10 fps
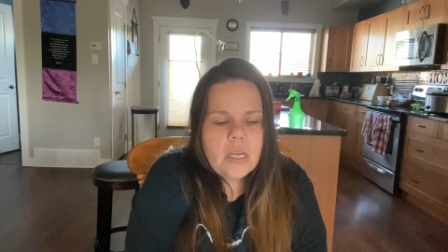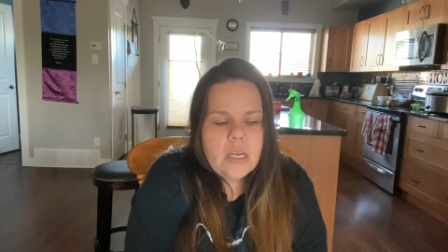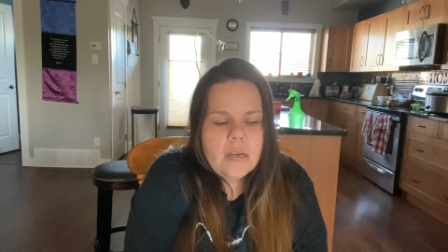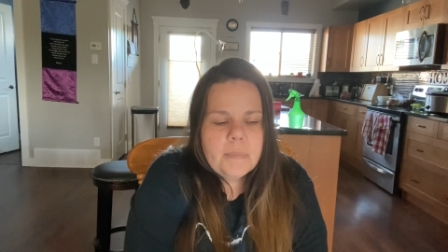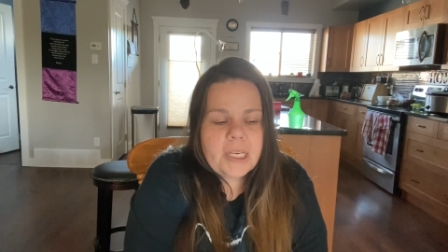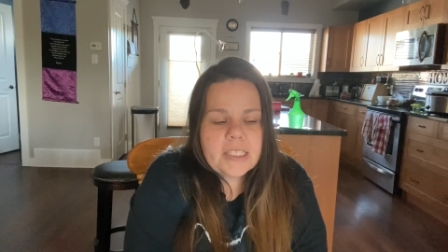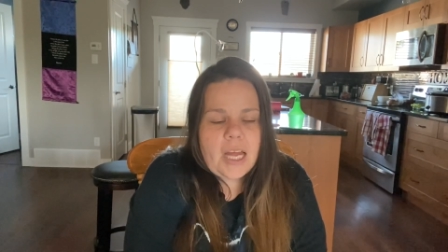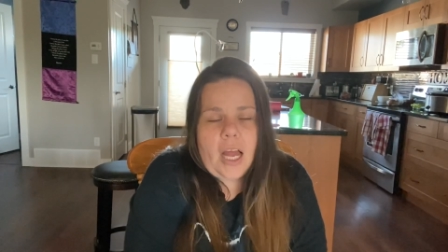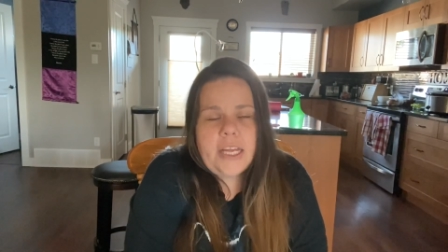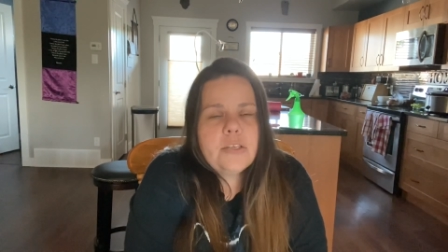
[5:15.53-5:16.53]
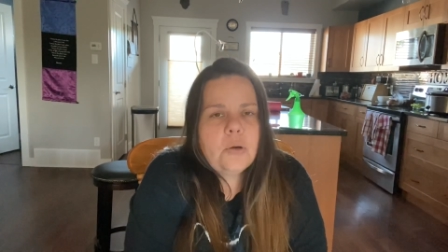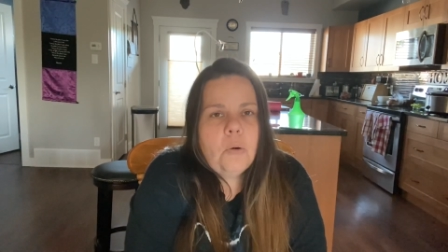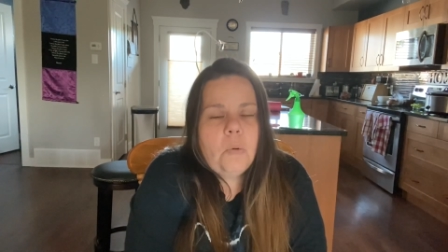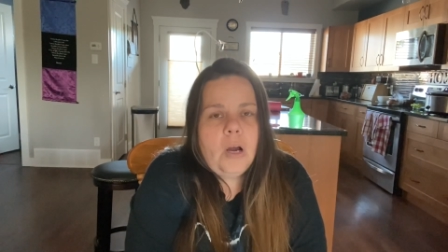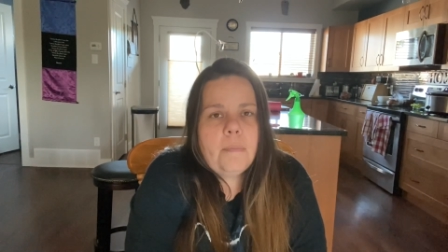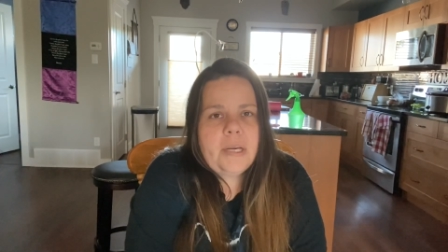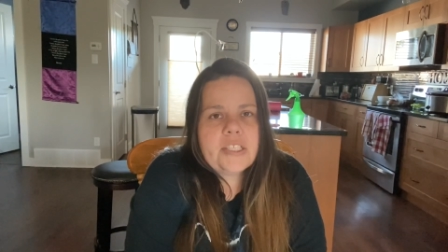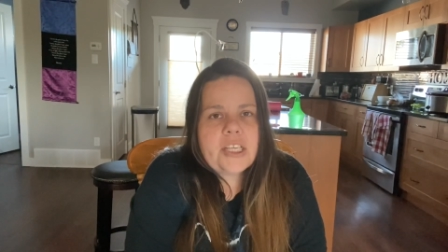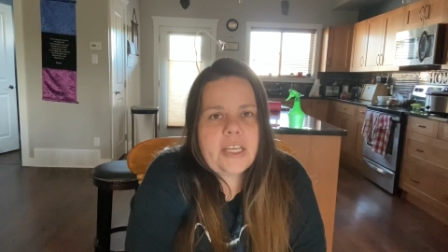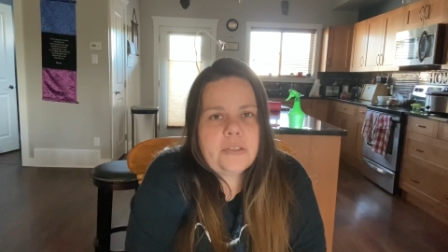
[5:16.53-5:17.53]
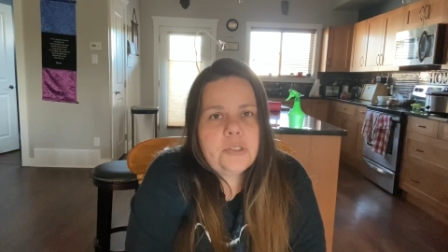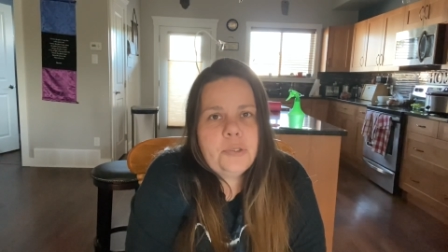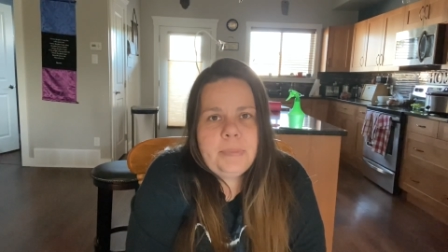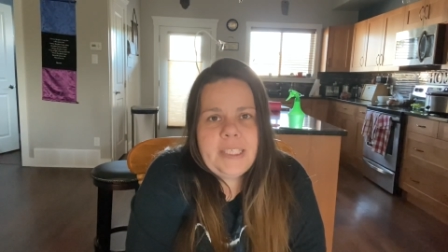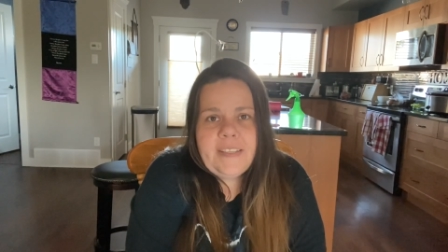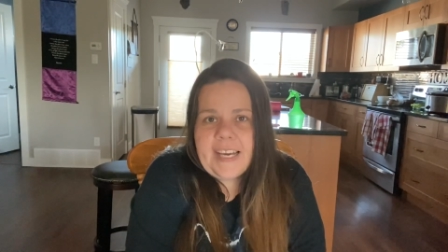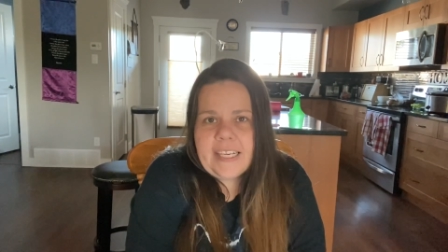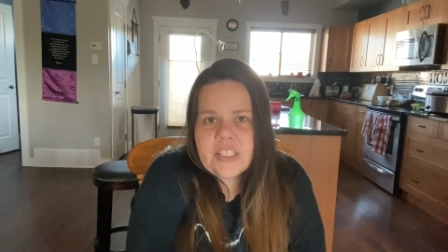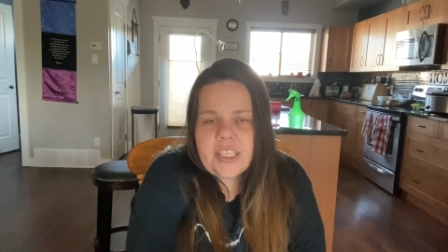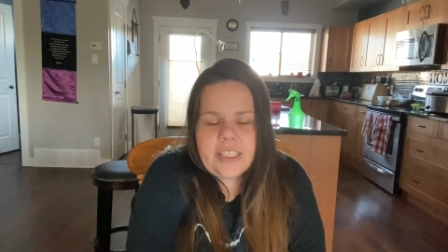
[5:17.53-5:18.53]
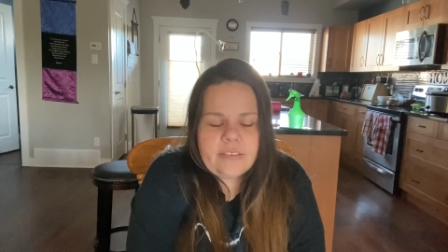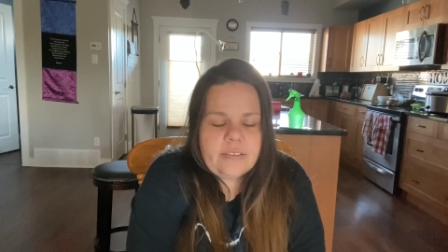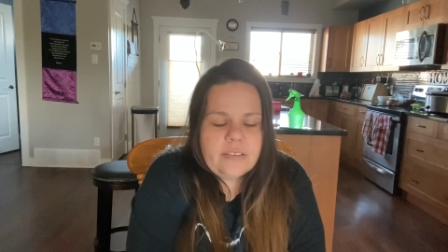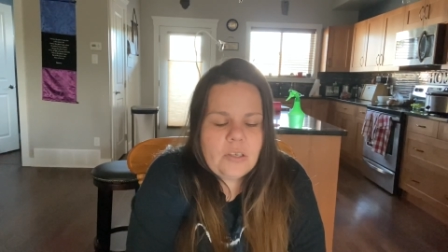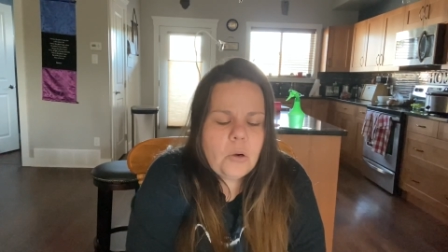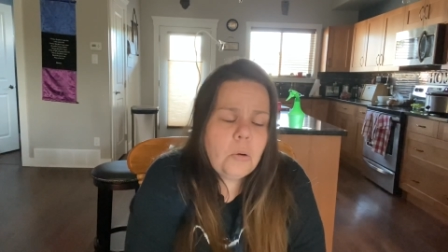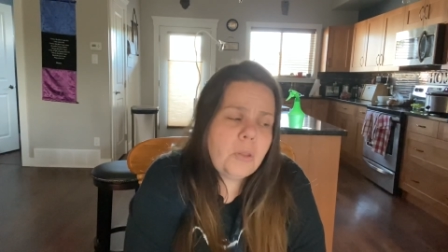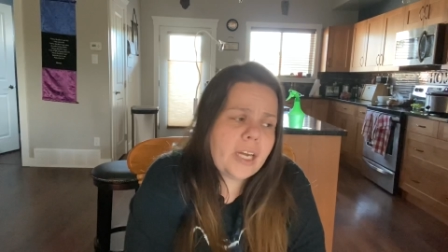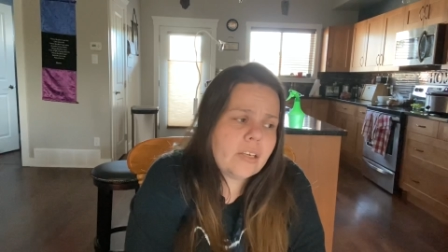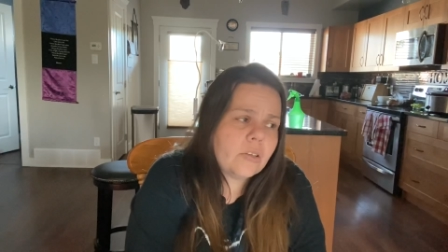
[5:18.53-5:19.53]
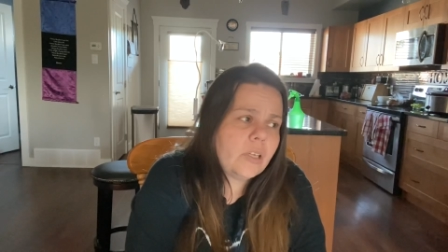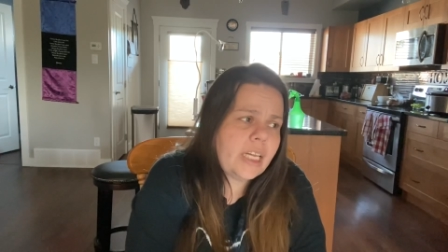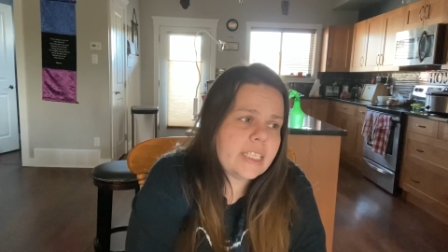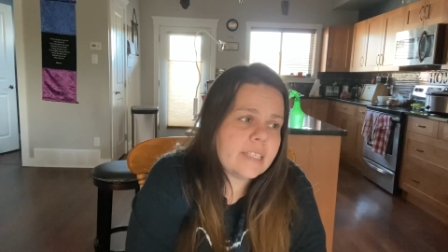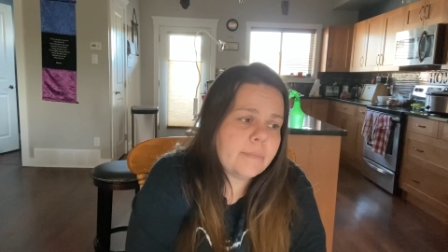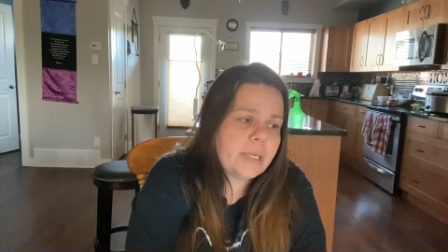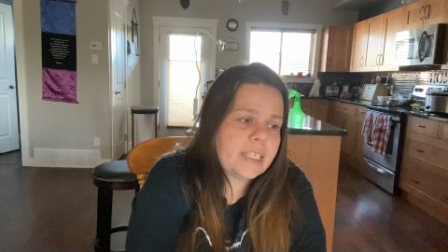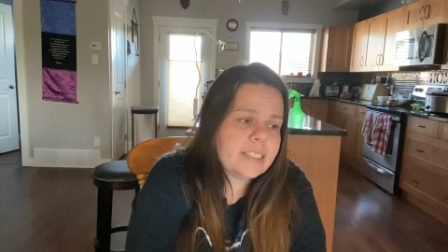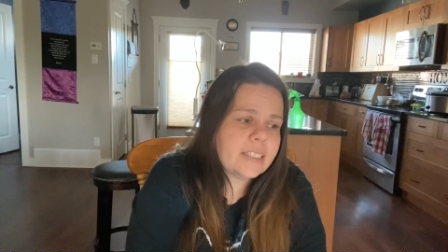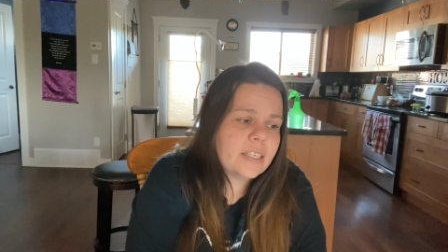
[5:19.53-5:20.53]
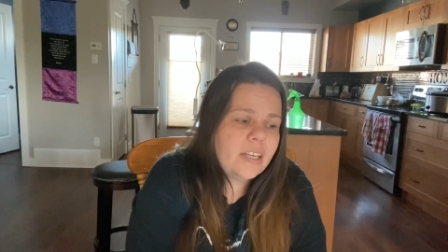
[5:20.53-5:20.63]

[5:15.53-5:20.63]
because I don't want my channel to be that channel. Oh, that girl has MS.